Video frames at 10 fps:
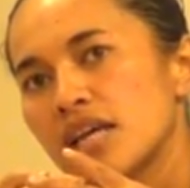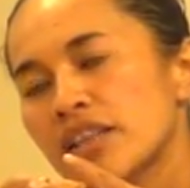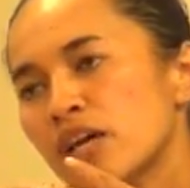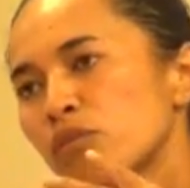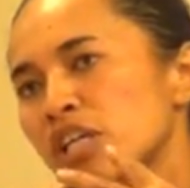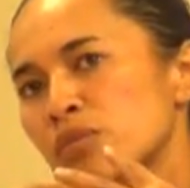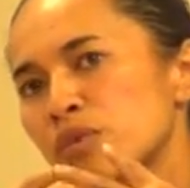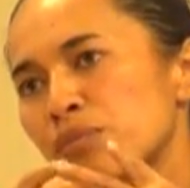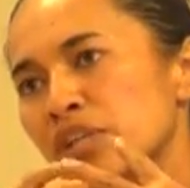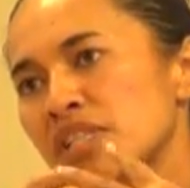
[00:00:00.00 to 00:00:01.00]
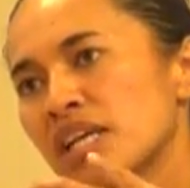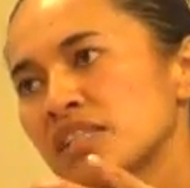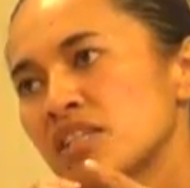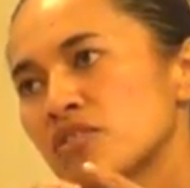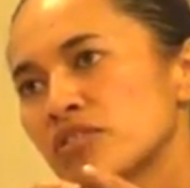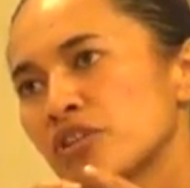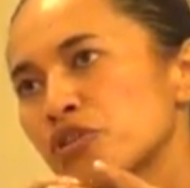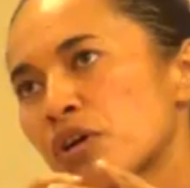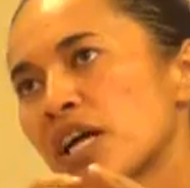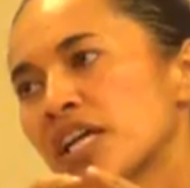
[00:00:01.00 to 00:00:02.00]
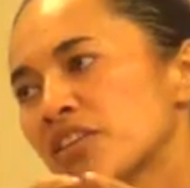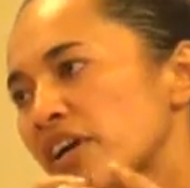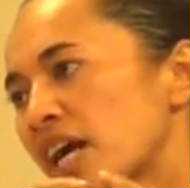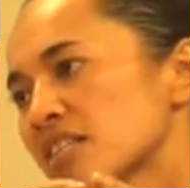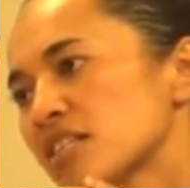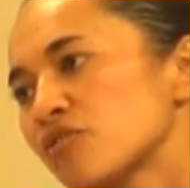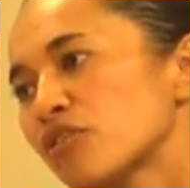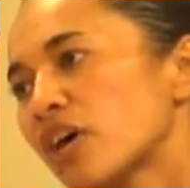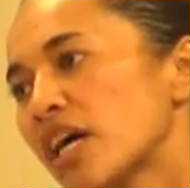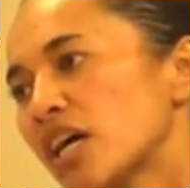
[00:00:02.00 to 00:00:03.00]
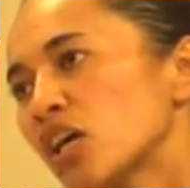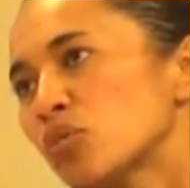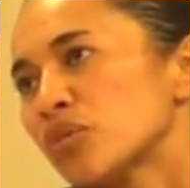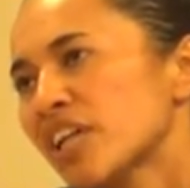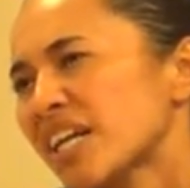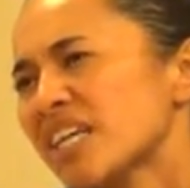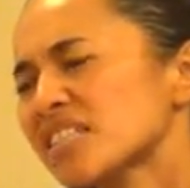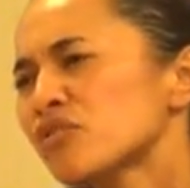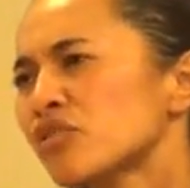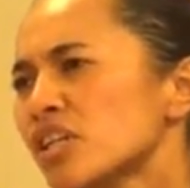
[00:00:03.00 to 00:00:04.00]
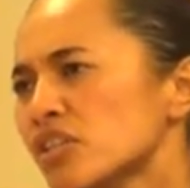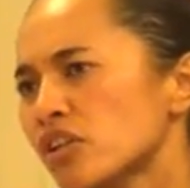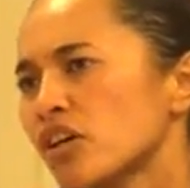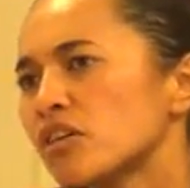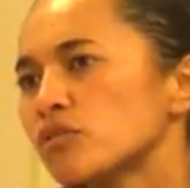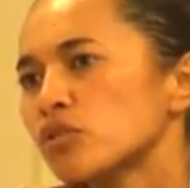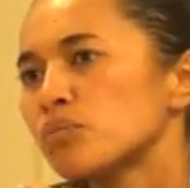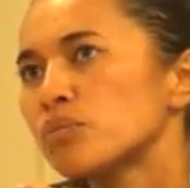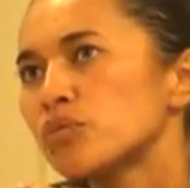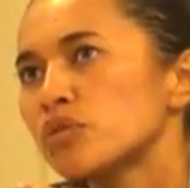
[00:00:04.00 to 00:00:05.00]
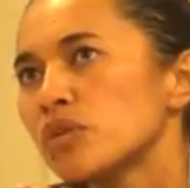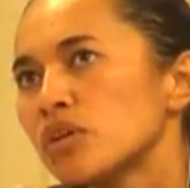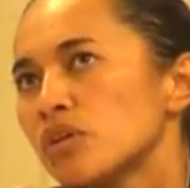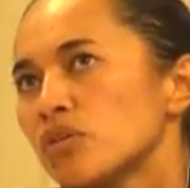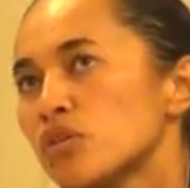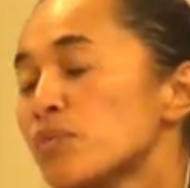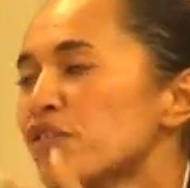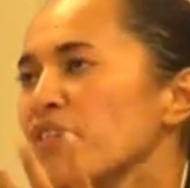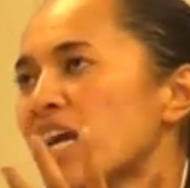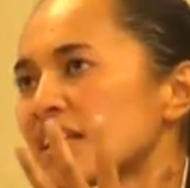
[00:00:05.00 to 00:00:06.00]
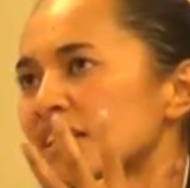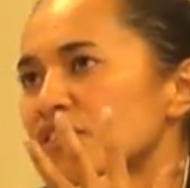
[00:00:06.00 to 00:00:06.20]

and that we can be protected. So they're asking for our help. They're not asking for us to be violent.